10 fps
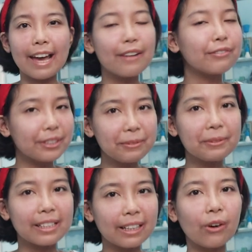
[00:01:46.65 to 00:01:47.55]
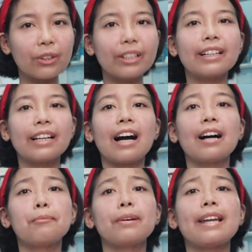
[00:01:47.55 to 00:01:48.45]
Every week ako
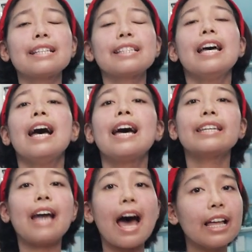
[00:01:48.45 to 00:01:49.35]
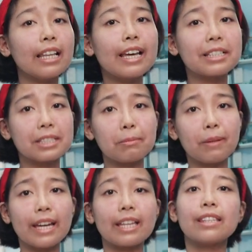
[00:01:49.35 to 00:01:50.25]
nagkakamanas, and I'll
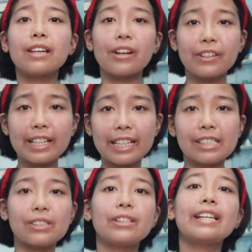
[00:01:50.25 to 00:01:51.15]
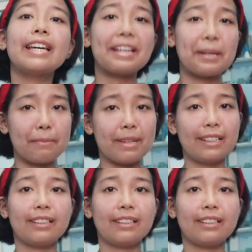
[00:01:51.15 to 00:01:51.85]
explain the reason in a bit.